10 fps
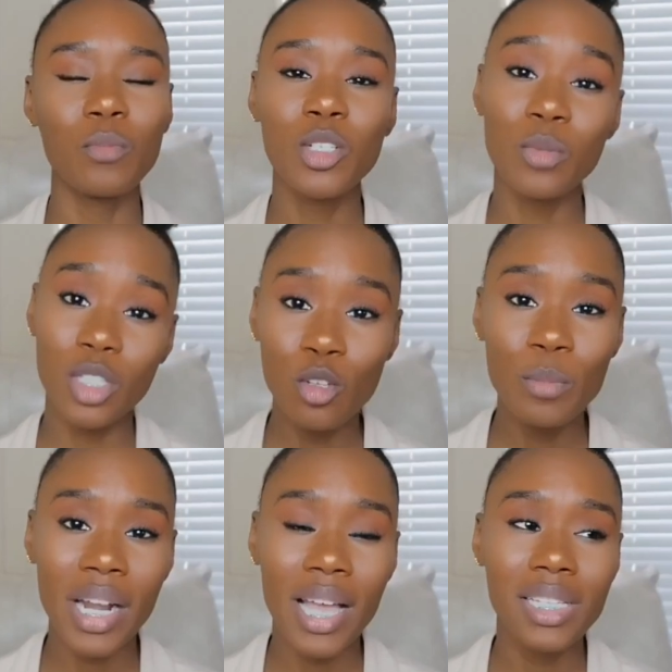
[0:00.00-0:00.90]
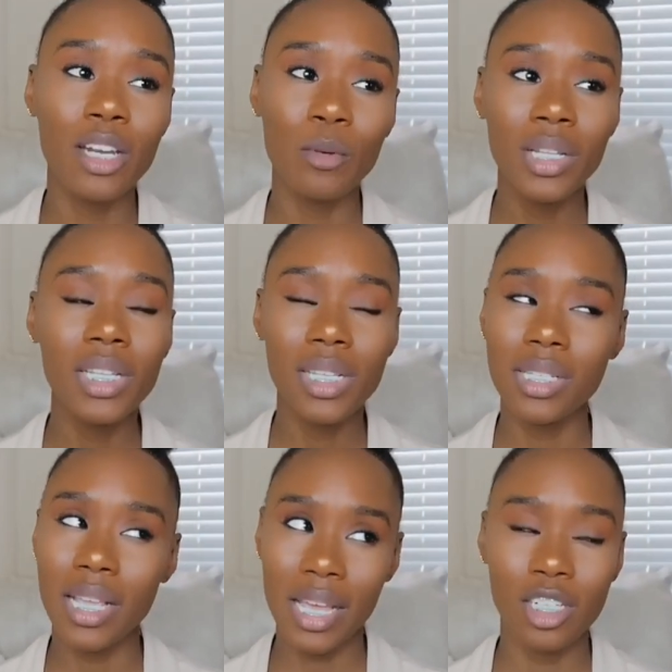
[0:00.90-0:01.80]
which was super nice, and it really
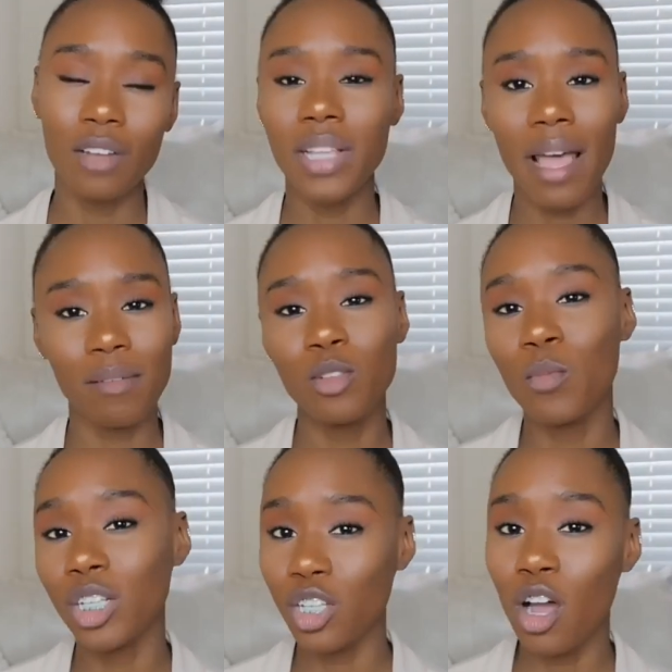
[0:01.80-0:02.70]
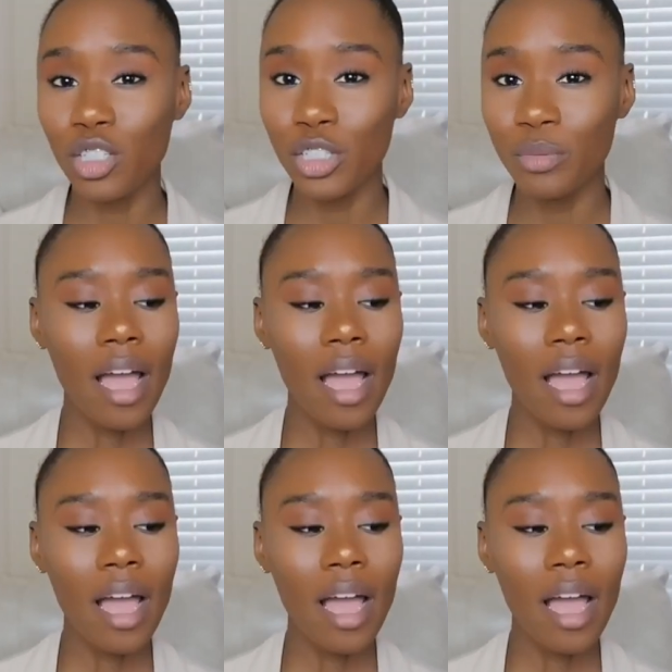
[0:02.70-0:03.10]
took the edge off to have someone to talk to.